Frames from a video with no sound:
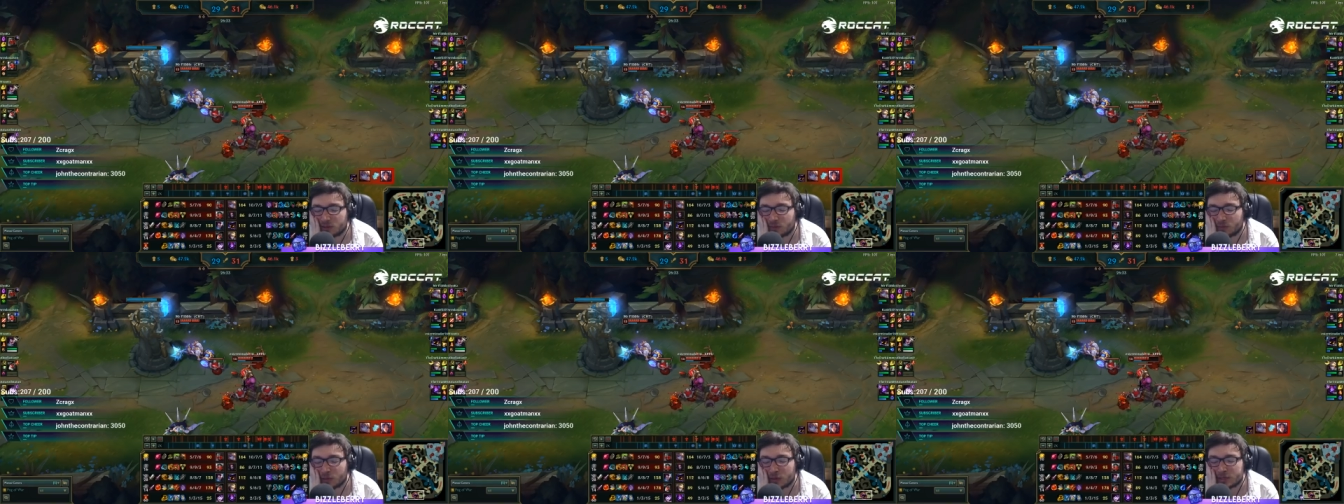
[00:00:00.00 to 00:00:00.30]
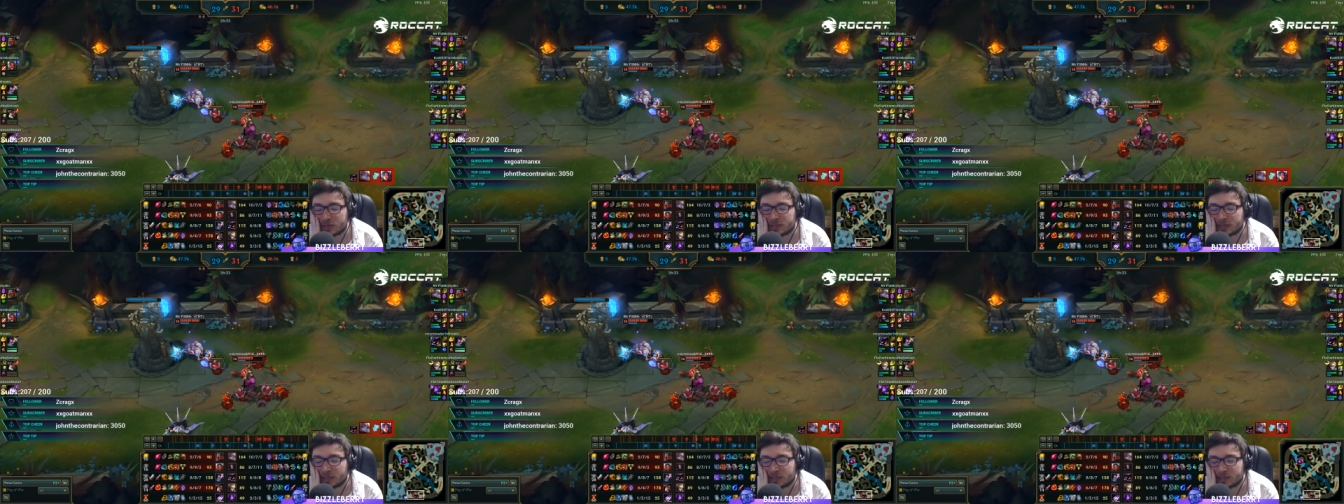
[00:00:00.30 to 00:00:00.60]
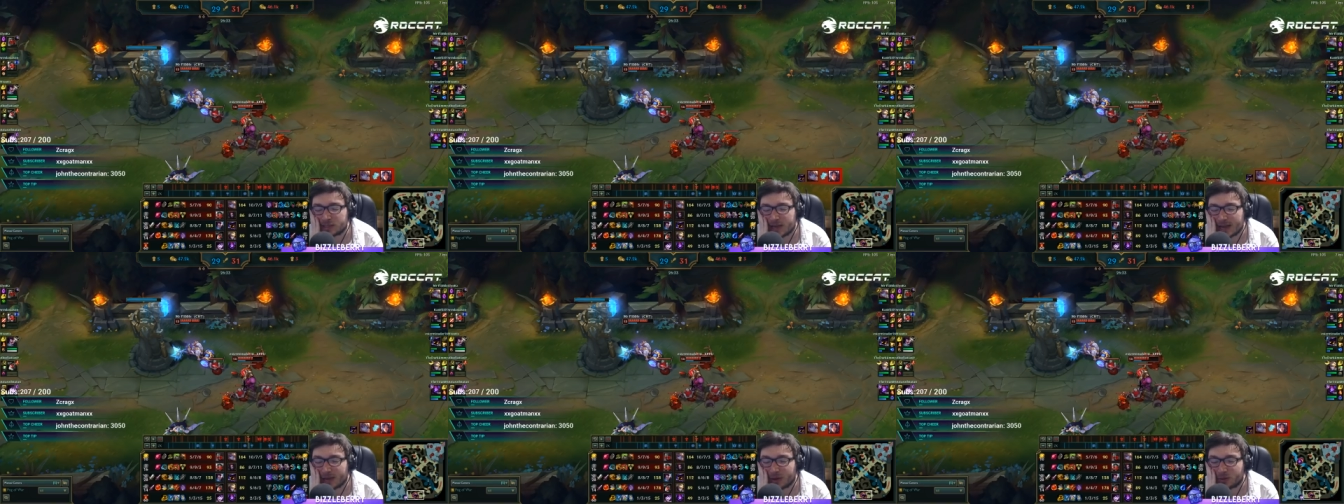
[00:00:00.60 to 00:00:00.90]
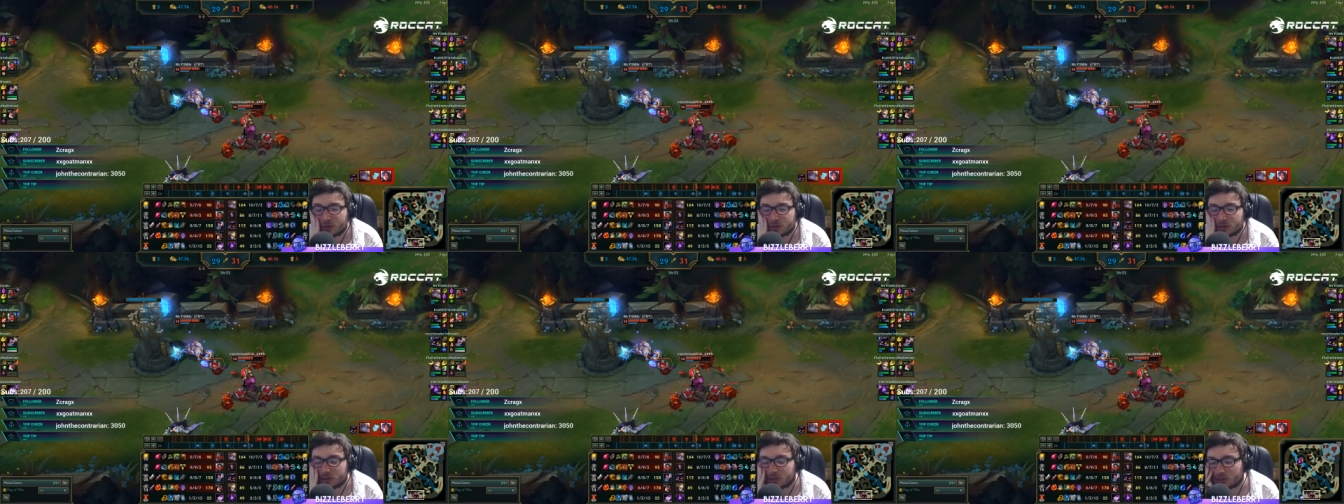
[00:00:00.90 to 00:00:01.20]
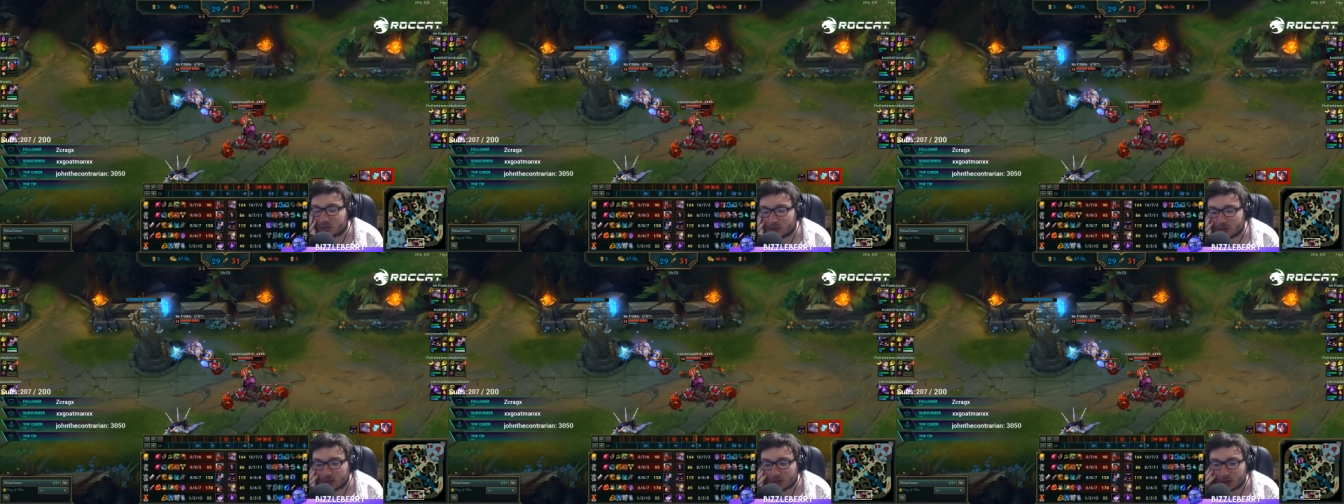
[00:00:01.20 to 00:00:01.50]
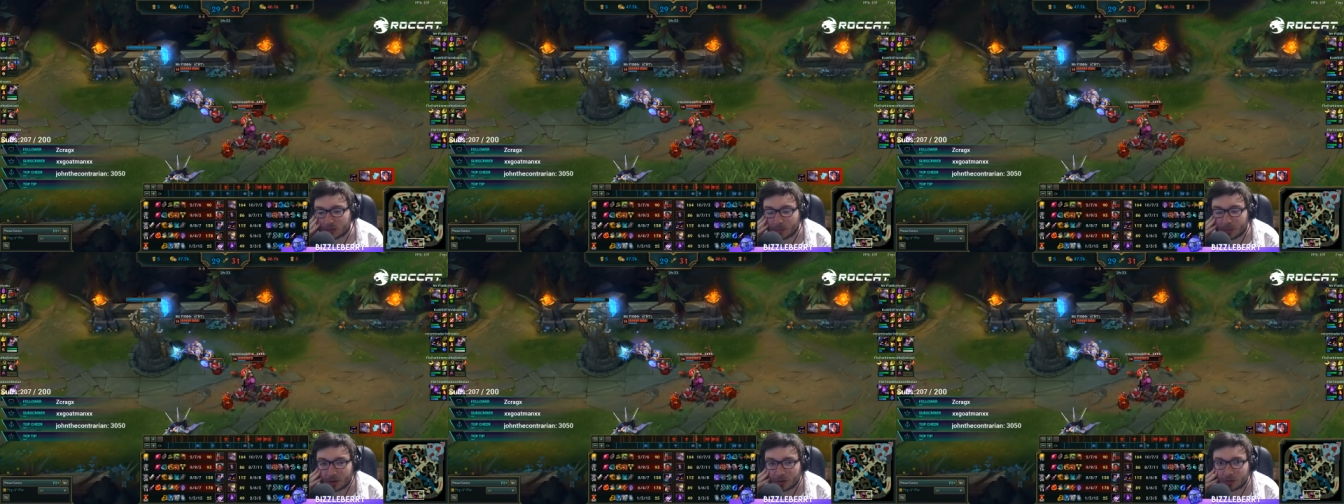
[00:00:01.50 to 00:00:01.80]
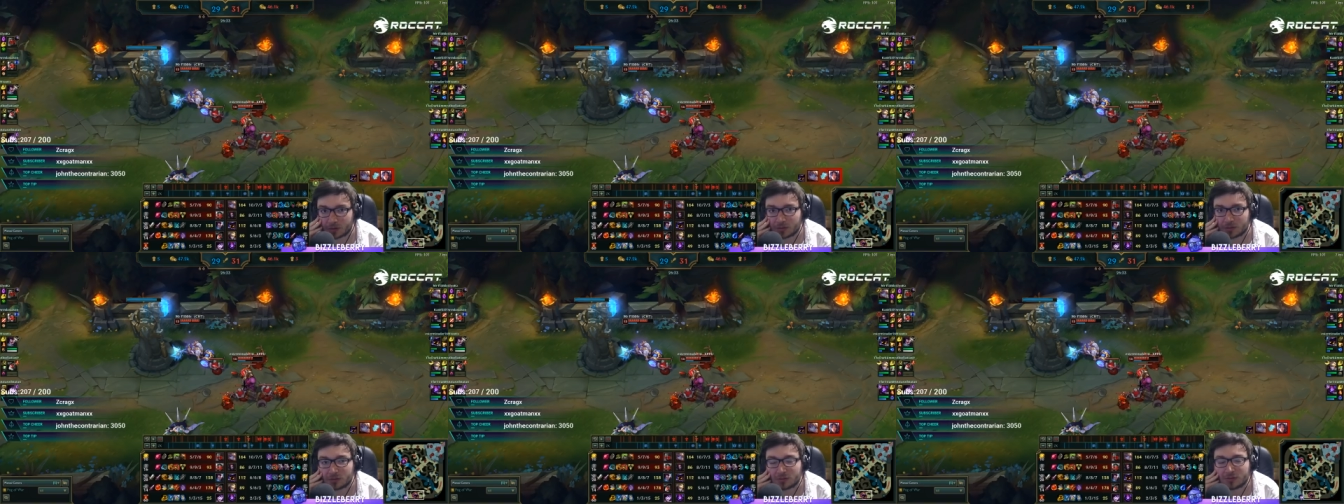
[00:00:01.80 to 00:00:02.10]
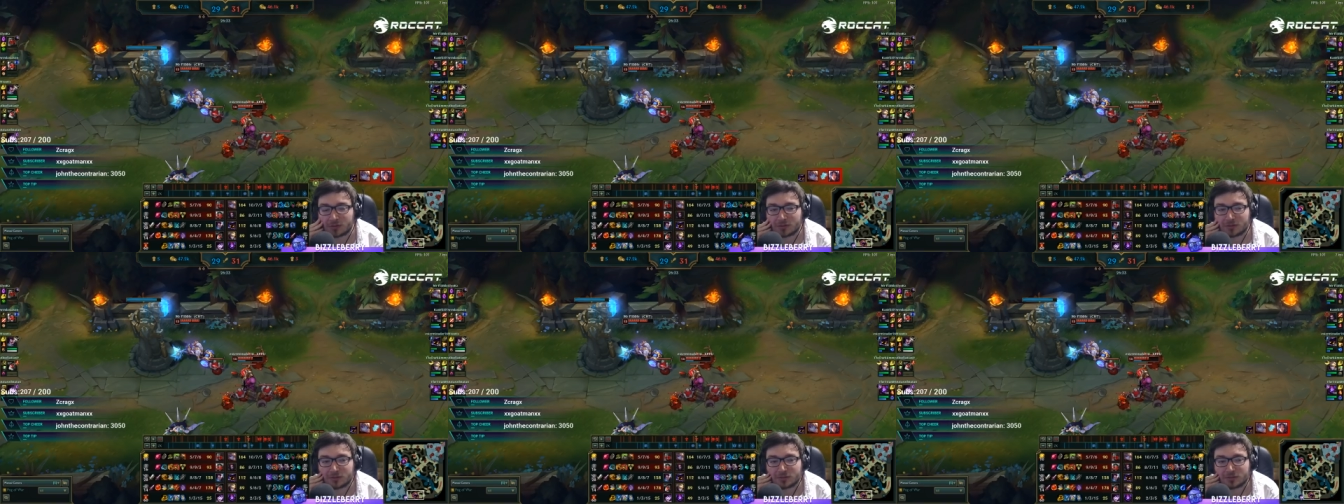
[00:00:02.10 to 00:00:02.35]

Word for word: If you can take towers, then you don't need the Baron.